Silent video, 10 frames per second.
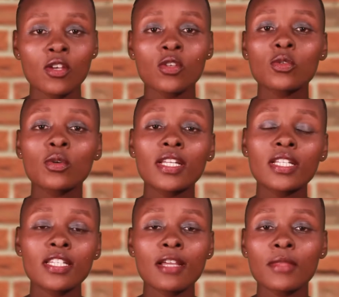So
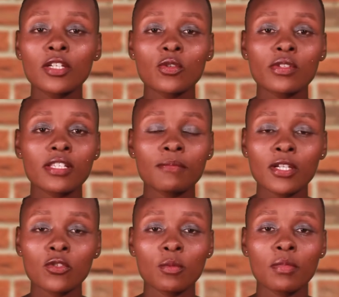anytime that you
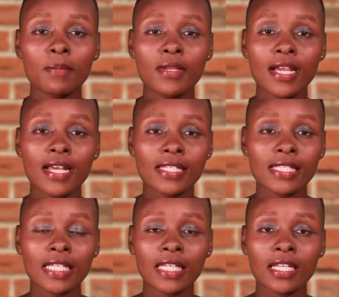suspect your baby has
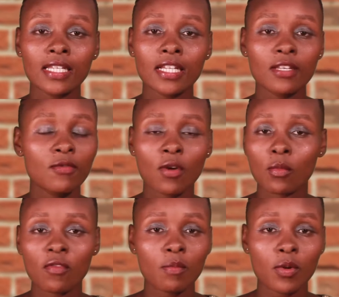taken any
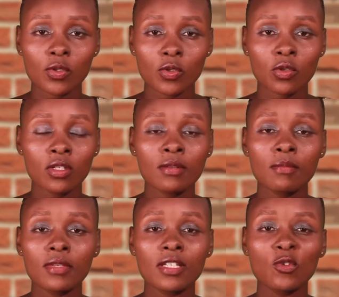form of poison,
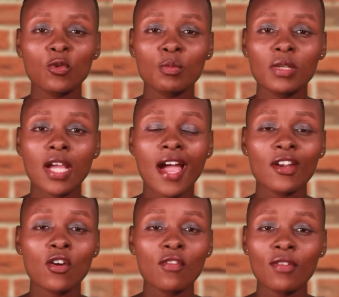it could be
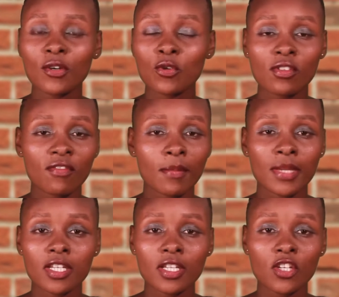an overdose of a
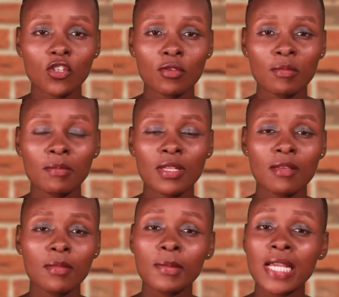medication. Maybe
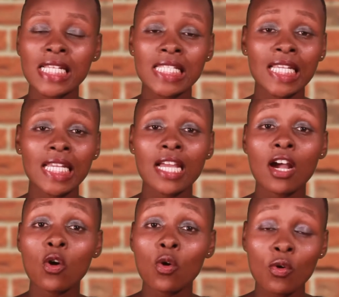the baby has taken
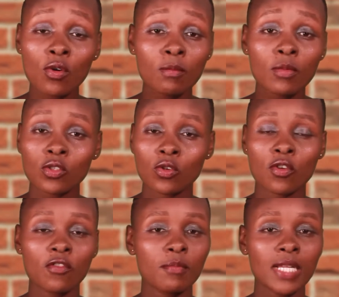a whole
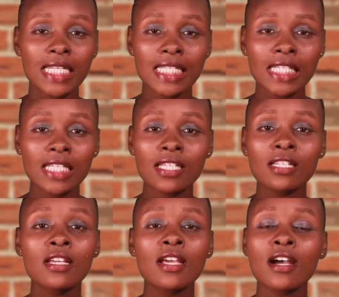bottle of medicine.
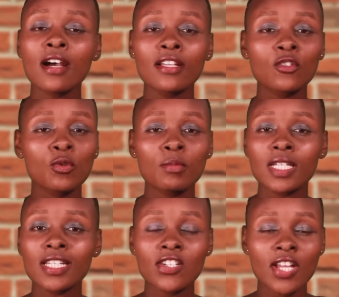It could be
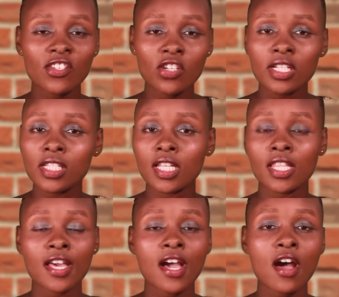detergent
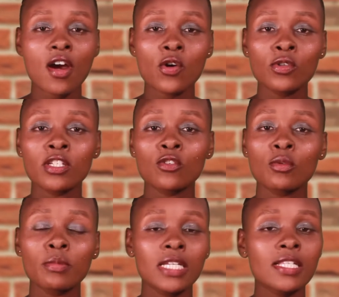in the house. It
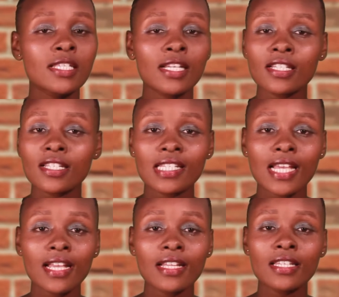could be
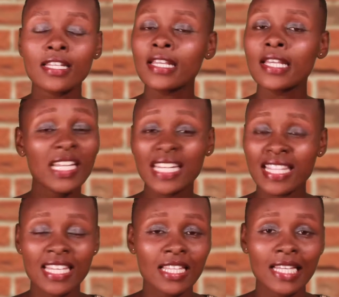insecticide.
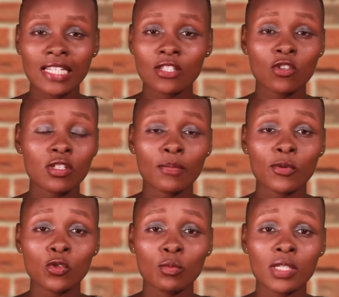Anything that is not
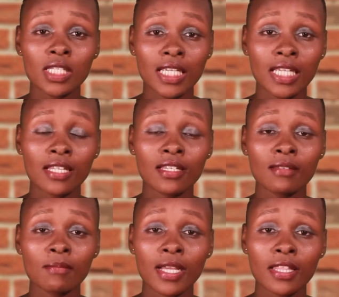supposed to be
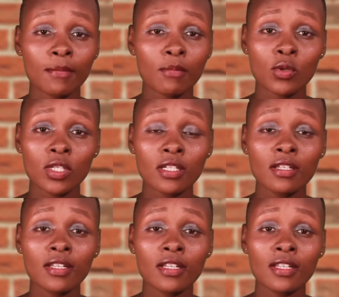taken by the body
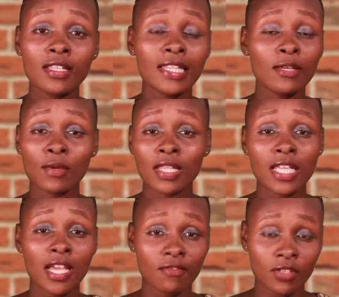in the way
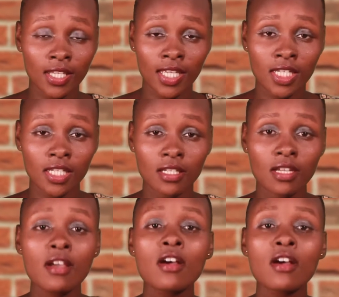they have taken it.